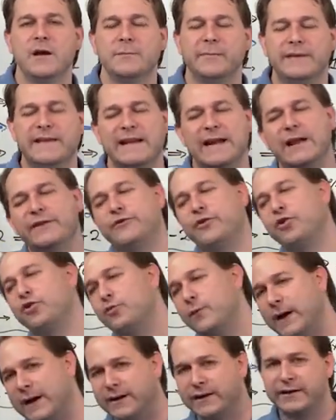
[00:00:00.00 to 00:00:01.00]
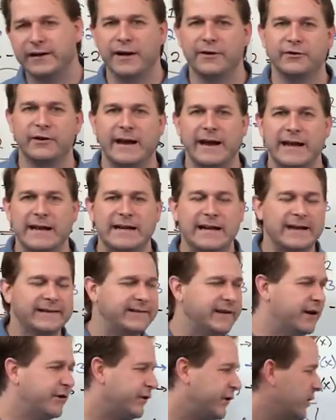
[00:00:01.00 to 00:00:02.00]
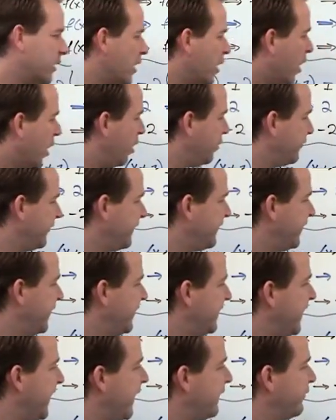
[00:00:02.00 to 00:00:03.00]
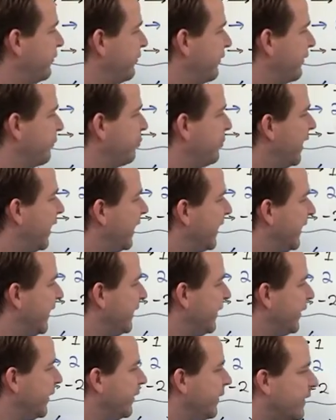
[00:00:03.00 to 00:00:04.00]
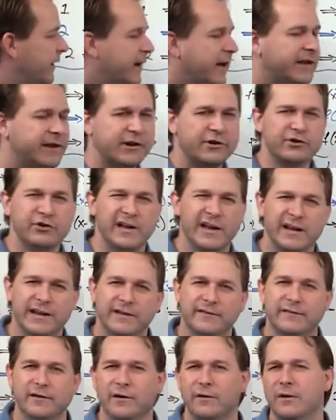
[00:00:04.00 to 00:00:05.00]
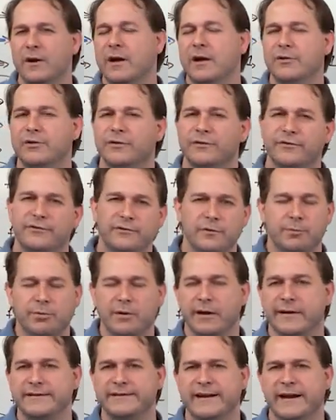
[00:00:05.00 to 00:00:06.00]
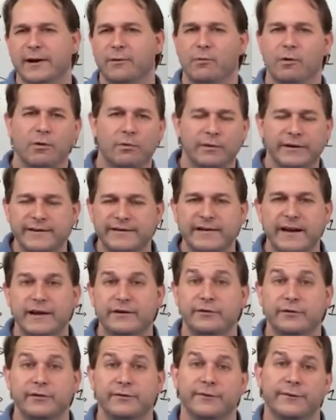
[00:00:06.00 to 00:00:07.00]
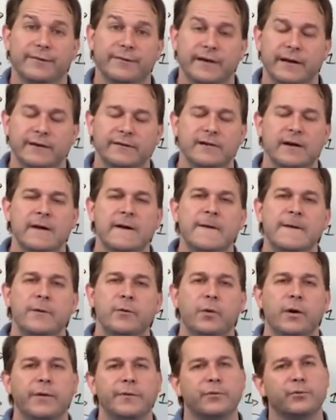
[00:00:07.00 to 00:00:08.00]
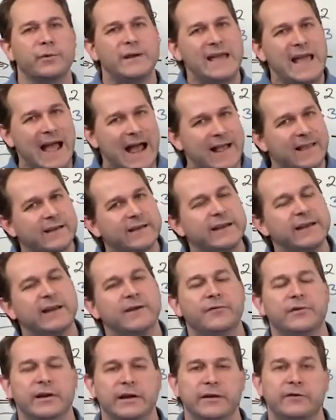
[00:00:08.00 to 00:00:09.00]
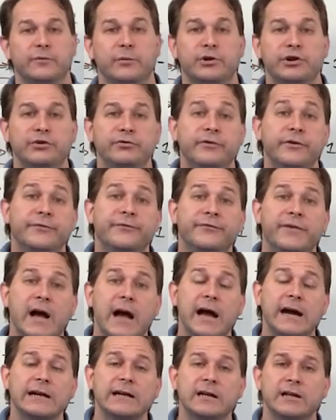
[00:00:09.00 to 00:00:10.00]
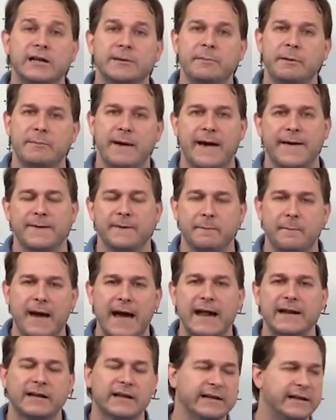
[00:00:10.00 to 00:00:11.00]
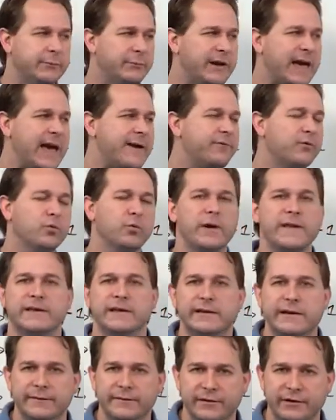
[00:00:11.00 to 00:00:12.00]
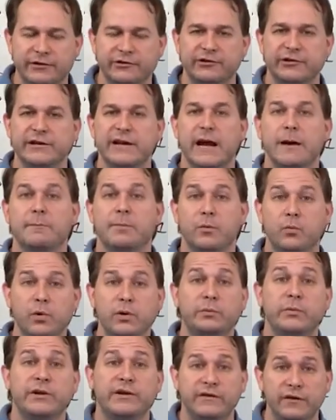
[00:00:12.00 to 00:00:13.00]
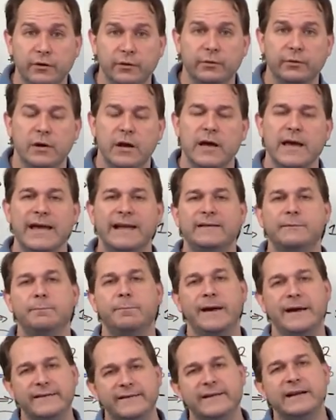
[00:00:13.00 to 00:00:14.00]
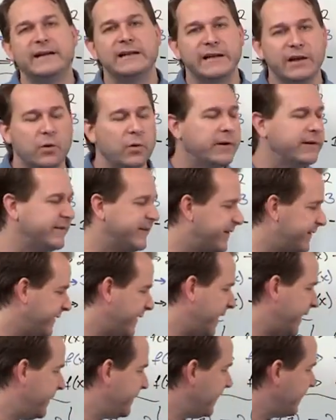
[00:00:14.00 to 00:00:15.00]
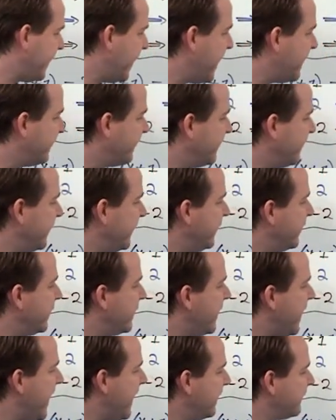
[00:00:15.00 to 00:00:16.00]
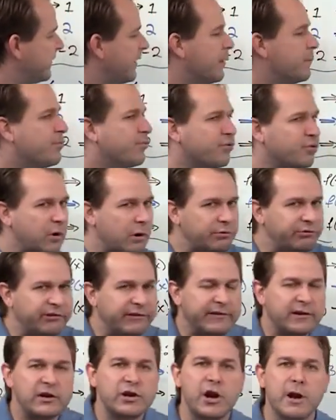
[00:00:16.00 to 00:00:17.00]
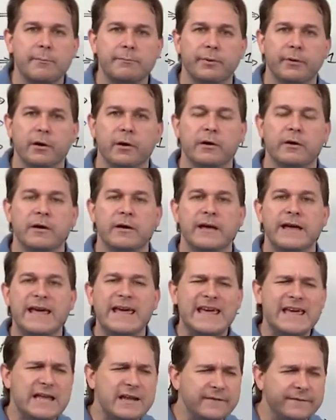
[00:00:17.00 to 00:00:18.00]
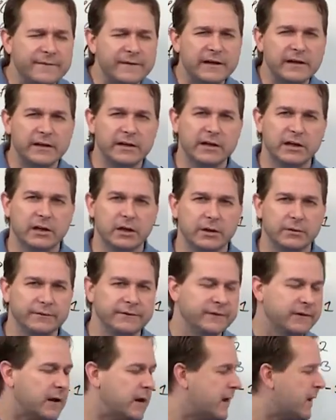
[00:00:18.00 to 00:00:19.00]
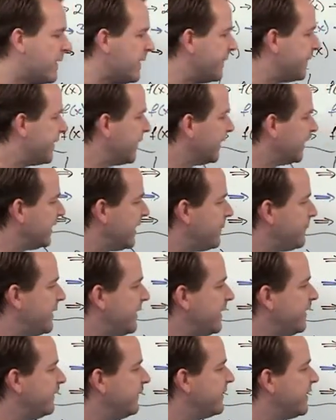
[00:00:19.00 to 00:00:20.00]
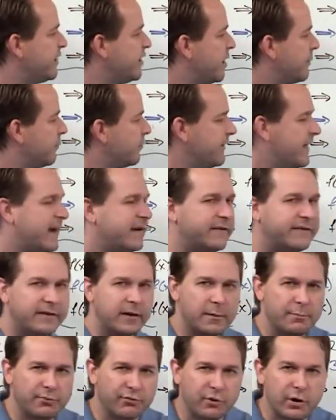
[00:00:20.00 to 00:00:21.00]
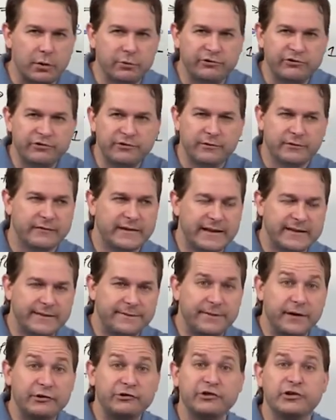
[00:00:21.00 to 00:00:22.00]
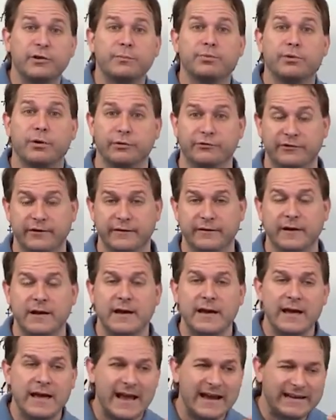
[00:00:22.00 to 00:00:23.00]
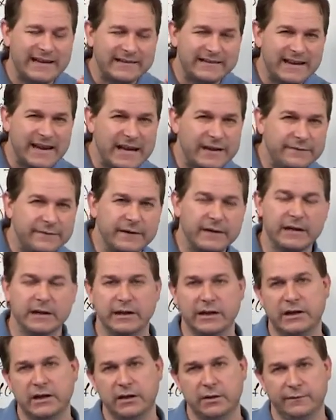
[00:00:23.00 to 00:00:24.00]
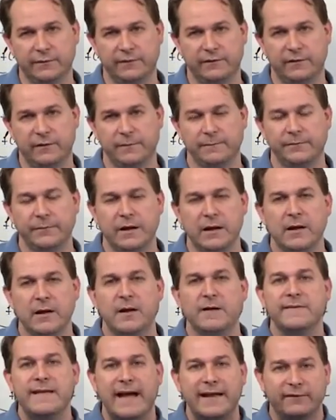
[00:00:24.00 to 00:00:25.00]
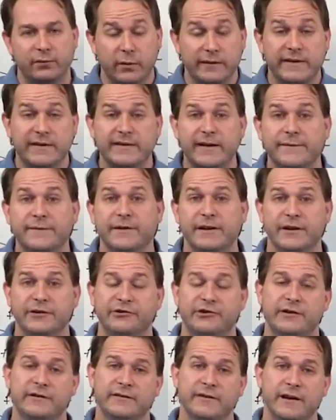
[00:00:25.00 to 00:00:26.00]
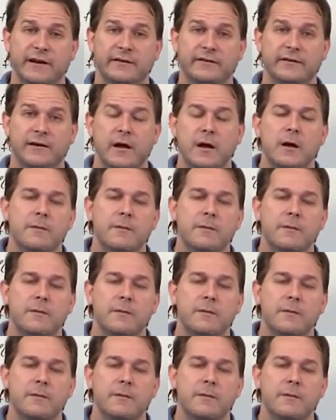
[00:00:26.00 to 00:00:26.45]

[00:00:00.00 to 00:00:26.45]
But then I turn around on the other hand and I tell you, oh, just to get the answer, you just plug it in here and then you get it. So you're, you're probably saying, well, he's saying two different things. Well, the reality of it is when you define a limit mathematically, and we haven't written the definition down, but when we do, it's basically going to say that as the x approaches a number infinitely close, the limit is the number that is approached, that the function approaches and gets infinitely close to. That's what the definition says.